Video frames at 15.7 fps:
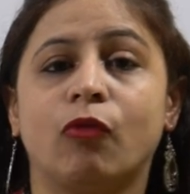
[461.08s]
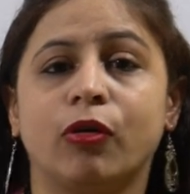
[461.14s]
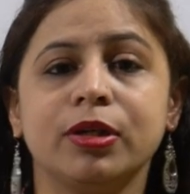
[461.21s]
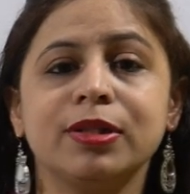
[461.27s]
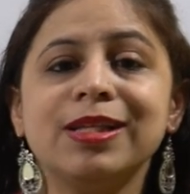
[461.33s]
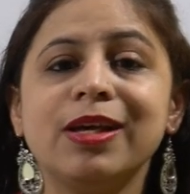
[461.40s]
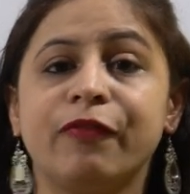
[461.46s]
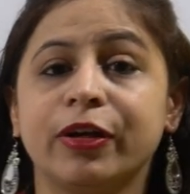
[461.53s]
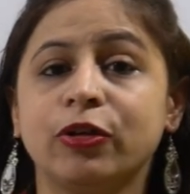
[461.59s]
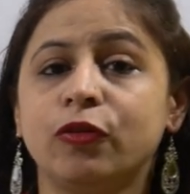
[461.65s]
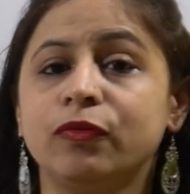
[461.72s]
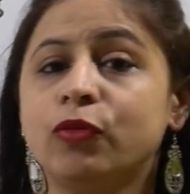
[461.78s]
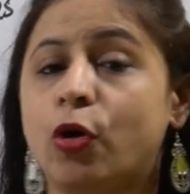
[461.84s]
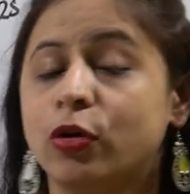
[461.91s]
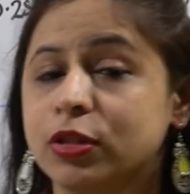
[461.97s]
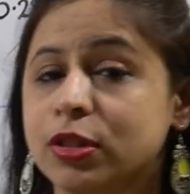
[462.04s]
What is the effect
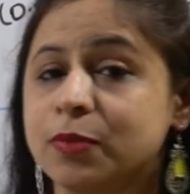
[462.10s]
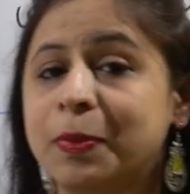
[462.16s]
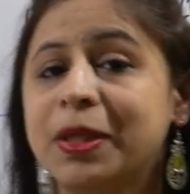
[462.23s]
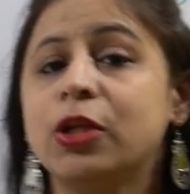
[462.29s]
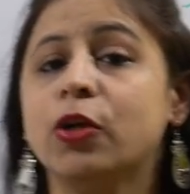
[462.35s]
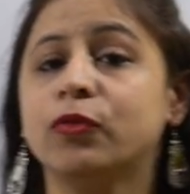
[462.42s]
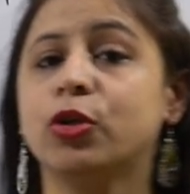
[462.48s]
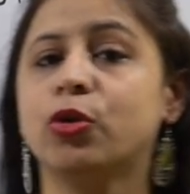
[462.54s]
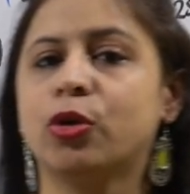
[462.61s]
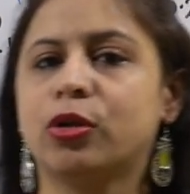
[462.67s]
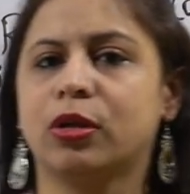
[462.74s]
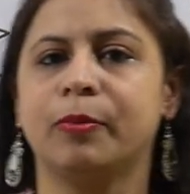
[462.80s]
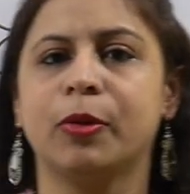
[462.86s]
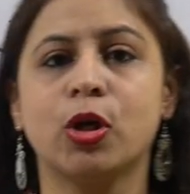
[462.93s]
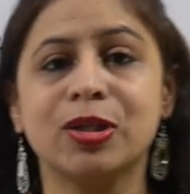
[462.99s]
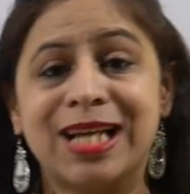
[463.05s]
on the speed of the
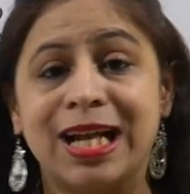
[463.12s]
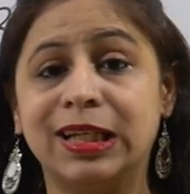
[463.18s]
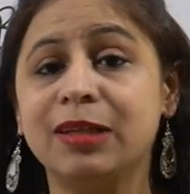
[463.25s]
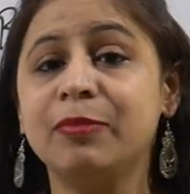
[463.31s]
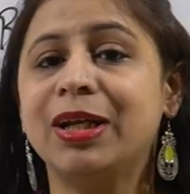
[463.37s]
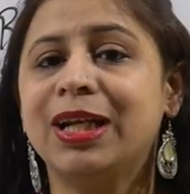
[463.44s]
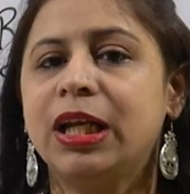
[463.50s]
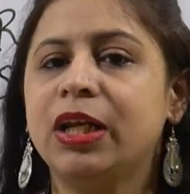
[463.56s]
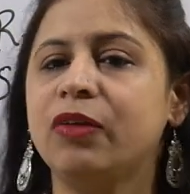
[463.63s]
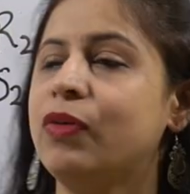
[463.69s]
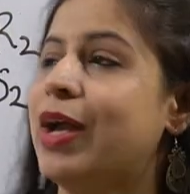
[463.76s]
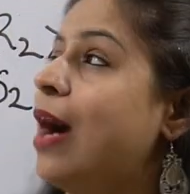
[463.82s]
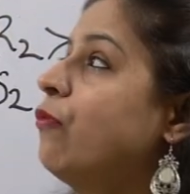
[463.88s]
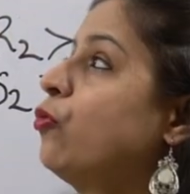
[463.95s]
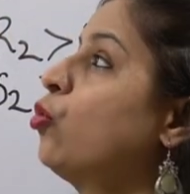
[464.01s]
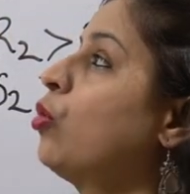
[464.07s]
rotor? Because ultimately we
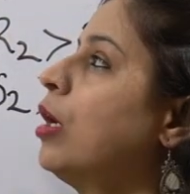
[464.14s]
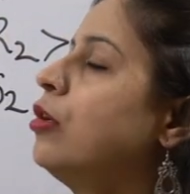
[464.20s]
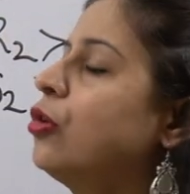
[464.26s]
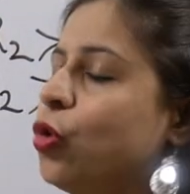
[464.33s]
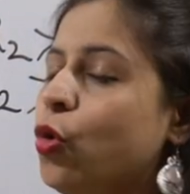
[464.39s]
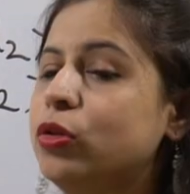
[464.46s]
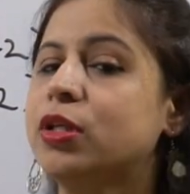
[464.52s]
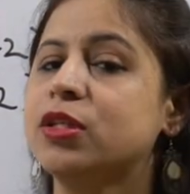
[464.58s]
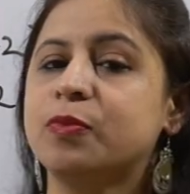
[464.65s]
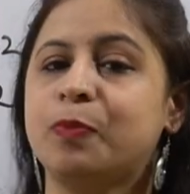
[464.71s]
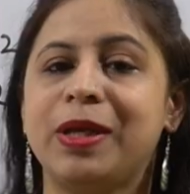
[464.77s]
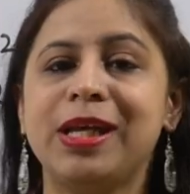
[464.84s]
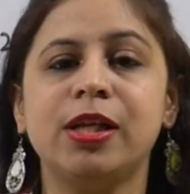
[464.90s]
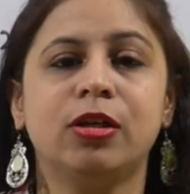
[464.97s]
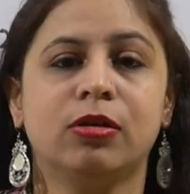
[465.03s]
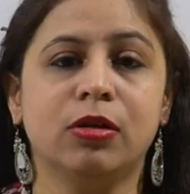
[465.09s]
have to control the
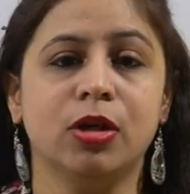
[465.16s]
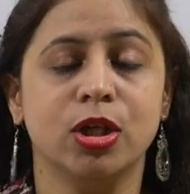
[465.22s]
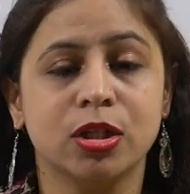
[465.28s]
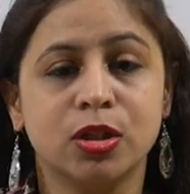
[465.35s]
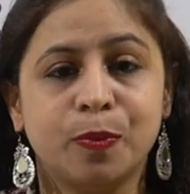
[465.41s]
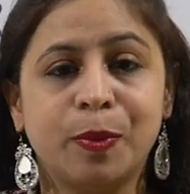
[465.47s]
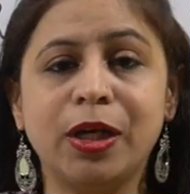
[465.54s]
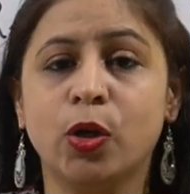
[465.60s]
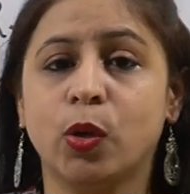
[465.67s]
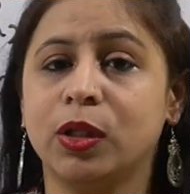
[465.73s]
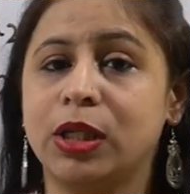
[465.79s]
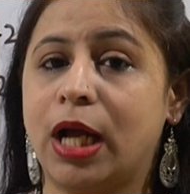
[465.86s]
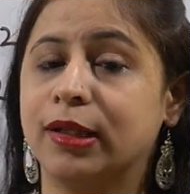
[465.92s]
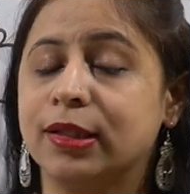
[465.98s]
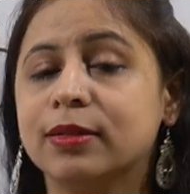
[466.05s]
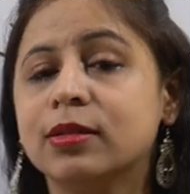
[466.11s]
speed
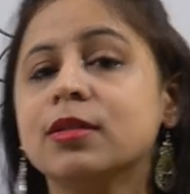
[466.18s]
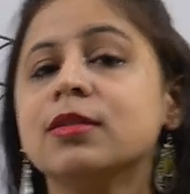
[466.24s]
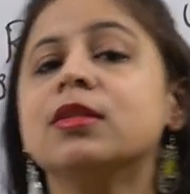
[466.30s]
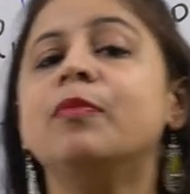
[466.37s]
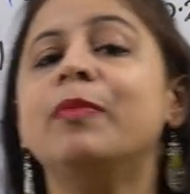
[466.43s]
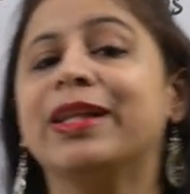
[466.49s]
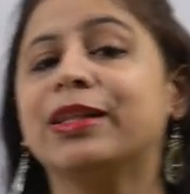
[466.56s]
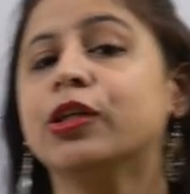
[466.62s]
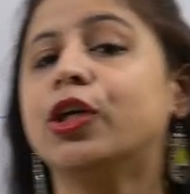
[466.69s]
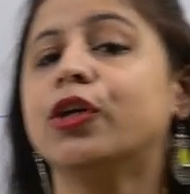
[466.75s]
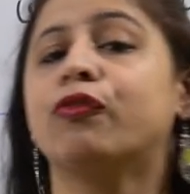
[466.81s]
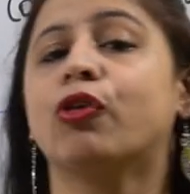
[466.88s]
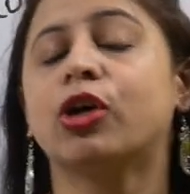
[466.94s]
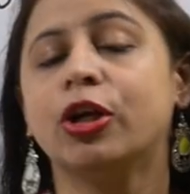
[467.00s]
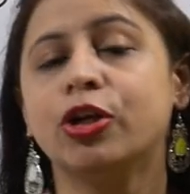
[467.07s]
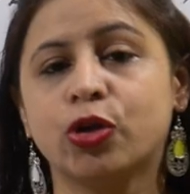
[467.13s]
only, and this is the method
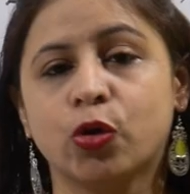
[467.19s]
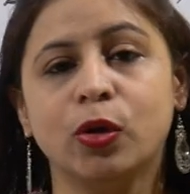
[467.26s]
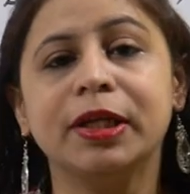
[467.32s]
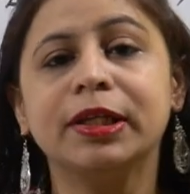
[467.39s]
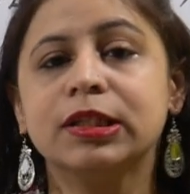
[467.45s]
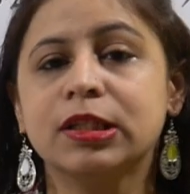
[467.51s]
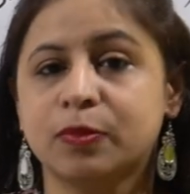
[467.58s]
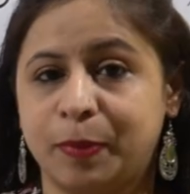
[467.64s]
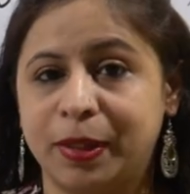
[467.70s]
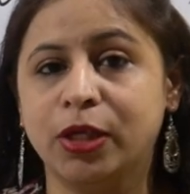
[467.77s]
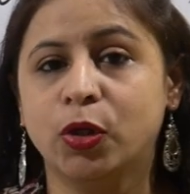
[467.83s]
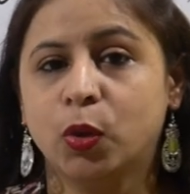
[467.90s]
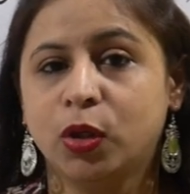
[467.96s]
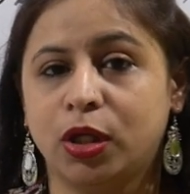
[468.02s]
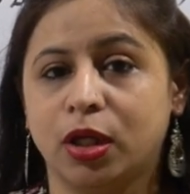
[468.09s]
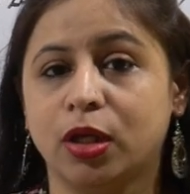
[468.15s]
for controlling the
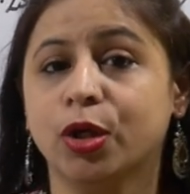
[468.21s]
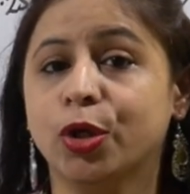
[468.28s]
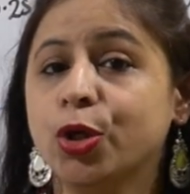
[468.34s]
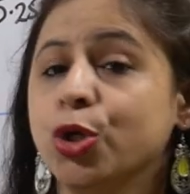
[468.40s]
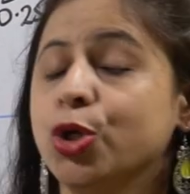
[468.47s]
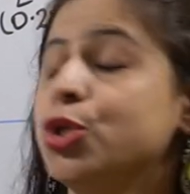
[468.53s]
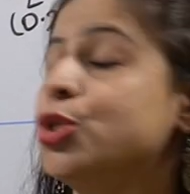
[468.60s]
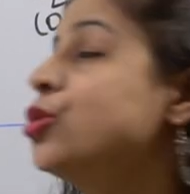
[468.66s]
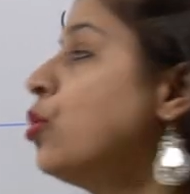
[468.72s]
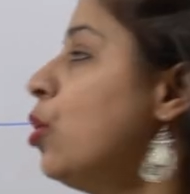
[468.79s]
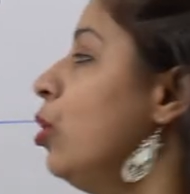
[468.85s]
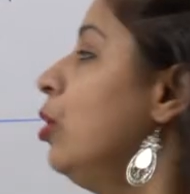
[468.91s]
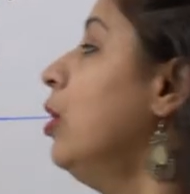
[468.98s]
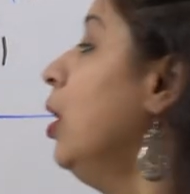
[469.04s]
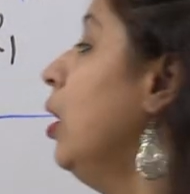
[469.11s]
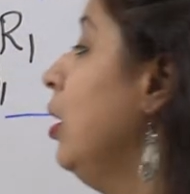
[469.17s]
speed only.
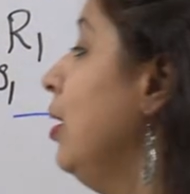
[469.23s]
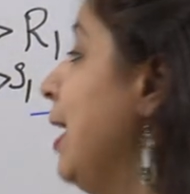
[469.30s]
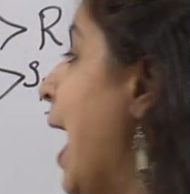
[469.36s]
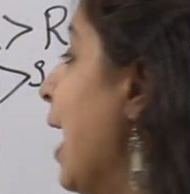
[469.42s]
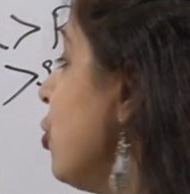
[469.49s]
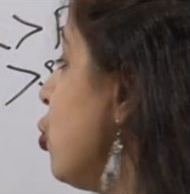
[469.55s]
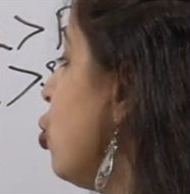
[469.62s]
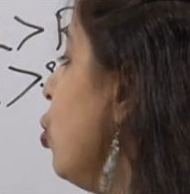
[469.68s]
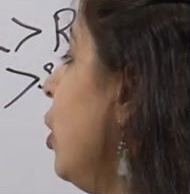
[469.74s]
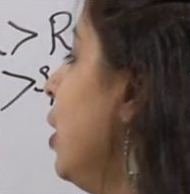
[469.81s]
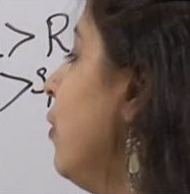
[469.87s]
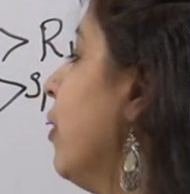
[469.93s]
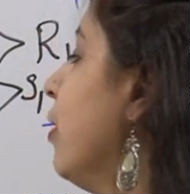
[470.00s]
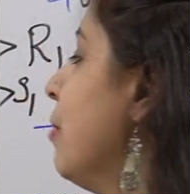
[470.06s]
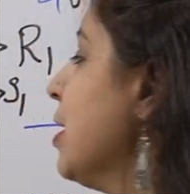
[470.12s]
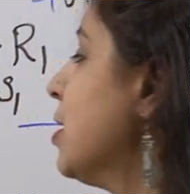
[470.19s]
So
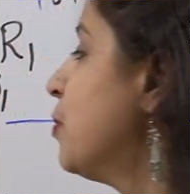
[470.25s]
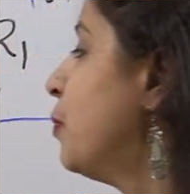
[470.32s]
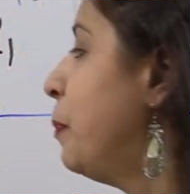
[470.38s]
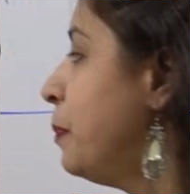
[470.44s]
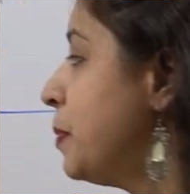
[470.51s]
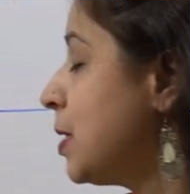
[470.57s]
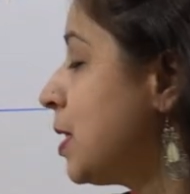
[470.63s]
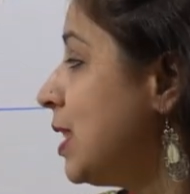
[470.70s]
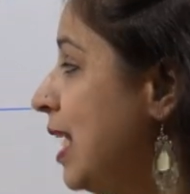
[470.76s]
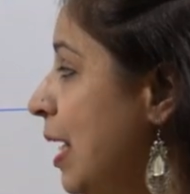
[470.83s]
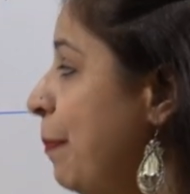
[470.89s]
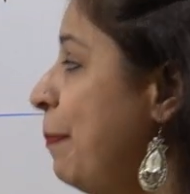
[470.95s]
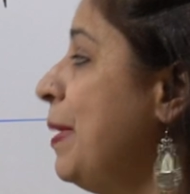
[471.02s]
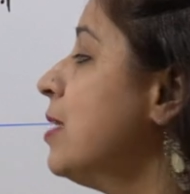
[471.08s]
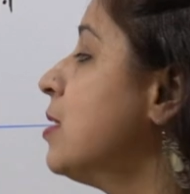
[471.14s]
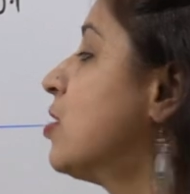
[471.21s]
naturally, when my
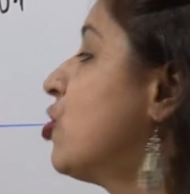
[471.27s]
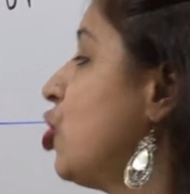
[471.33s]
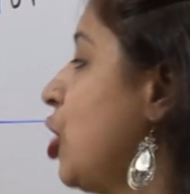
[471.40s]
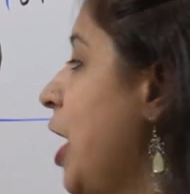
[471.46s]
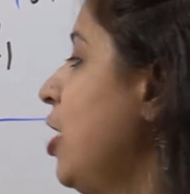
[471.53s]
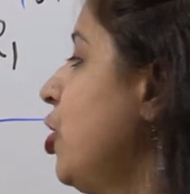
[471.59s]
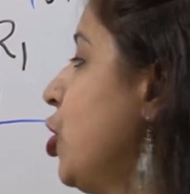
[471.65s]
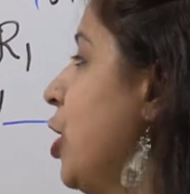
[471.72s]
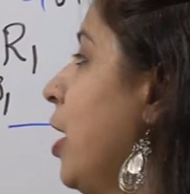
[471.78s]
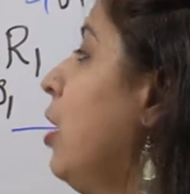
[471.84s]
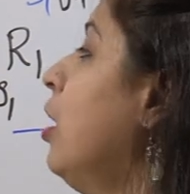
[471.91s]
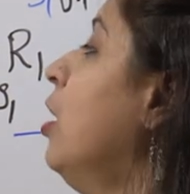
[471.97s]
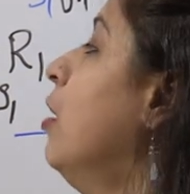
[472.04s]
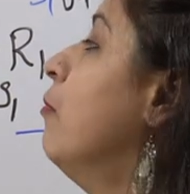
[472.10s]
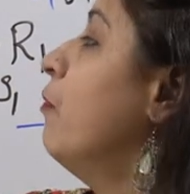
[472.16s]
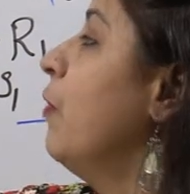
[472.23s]
slip is
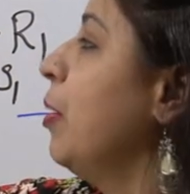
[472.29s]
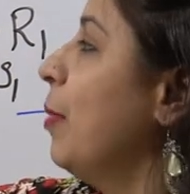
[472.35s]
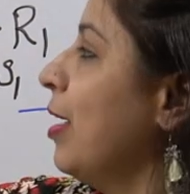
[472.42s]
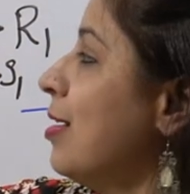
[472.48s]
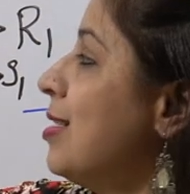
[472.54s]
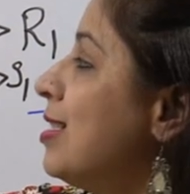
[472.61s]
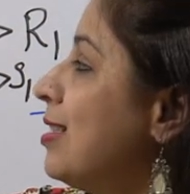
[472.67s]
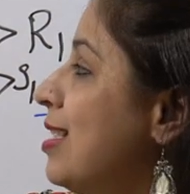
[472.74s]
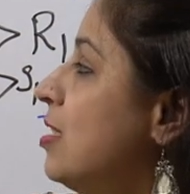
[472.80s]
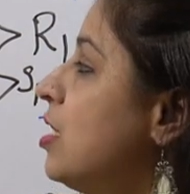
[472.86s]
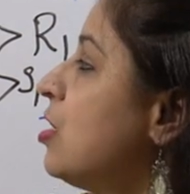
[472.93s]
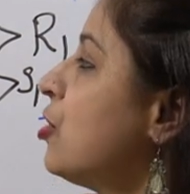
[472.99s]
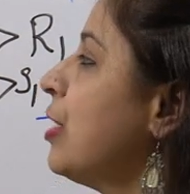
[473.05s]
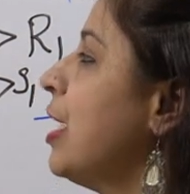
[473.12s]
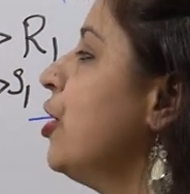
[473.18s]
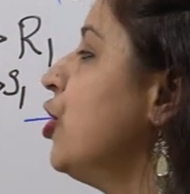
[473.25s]
changing, when my resistance
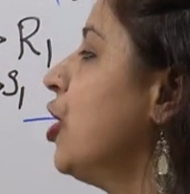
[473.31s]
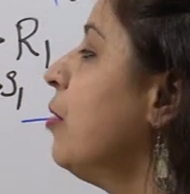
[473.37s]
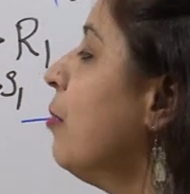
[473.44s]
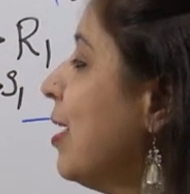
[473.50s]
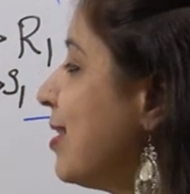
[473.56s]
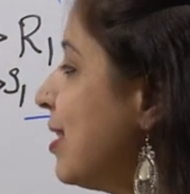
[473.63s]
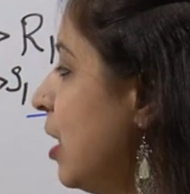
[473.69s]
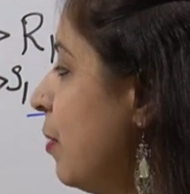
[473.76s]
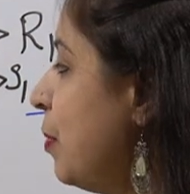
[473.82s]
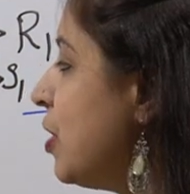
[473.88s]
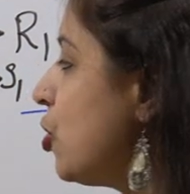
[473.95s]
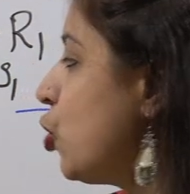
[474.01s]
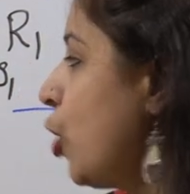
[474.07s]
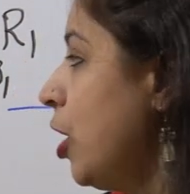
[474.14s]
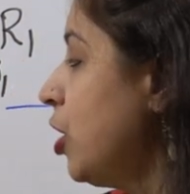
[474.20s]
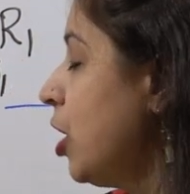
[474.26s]
is changing, my slip
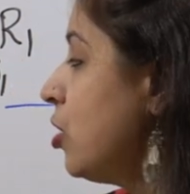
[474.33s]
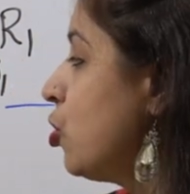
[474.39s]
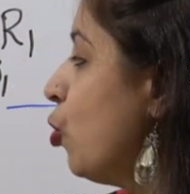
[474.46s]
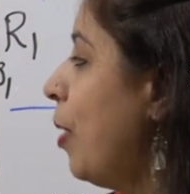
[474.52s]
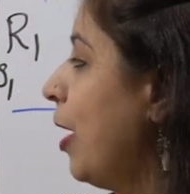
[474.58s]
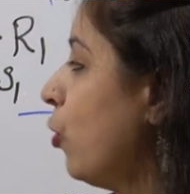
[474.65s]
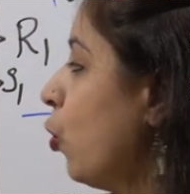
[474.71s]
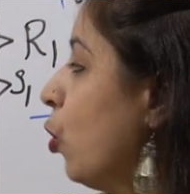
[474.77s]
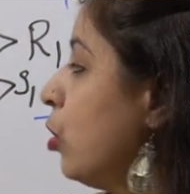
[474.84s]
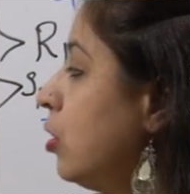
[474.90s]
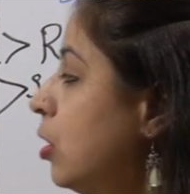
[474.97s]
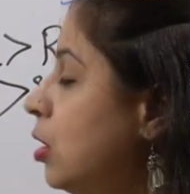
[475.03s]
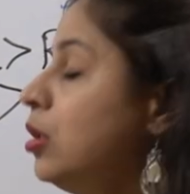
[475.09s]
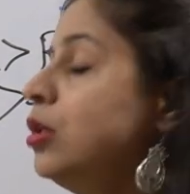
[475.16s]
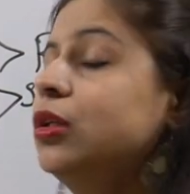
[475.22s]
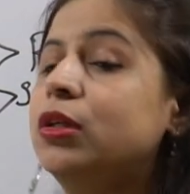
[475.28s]
is changing, so my
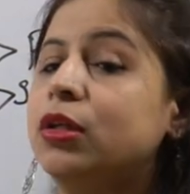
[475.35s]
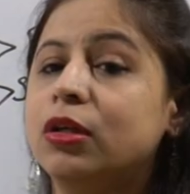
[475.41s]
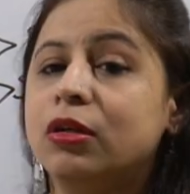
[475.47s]
rotor